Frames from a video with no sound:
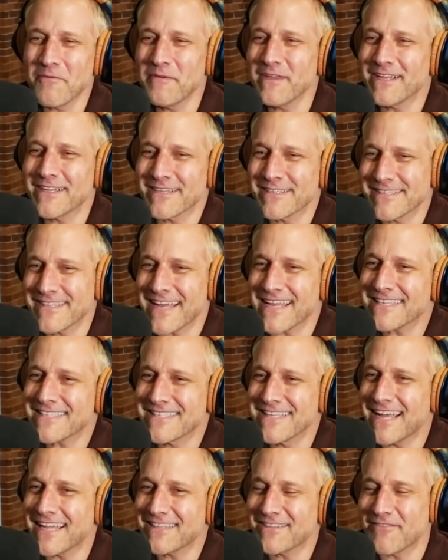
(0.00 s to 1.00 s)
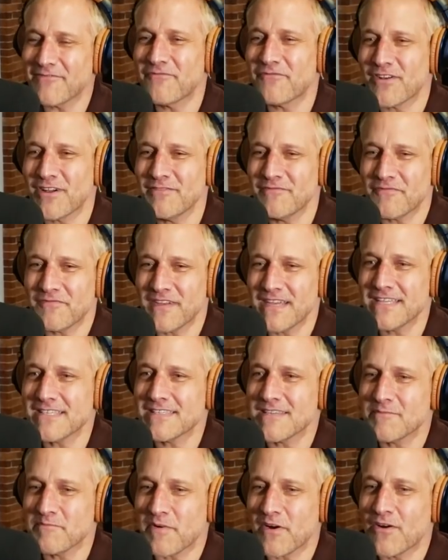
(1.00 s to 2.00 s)
because that's not the front
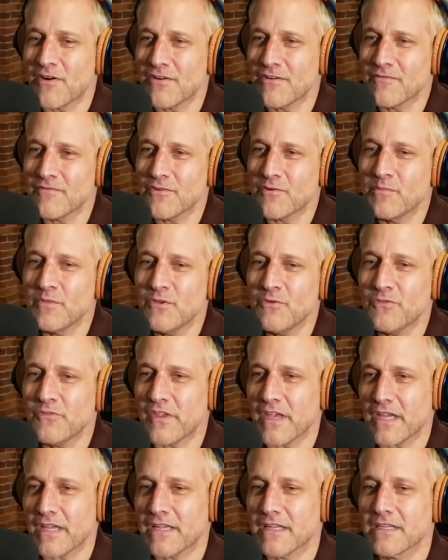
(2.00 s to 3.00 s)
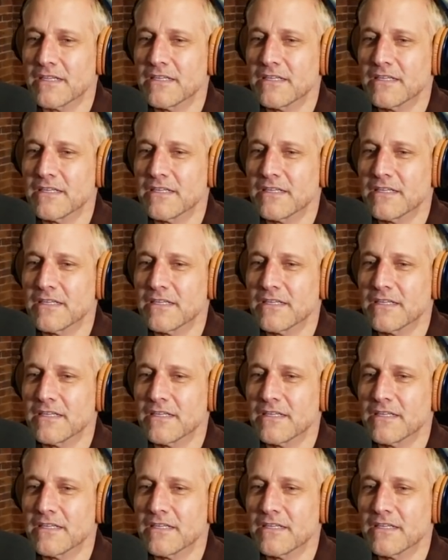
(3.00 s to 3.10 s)
facing part of your music.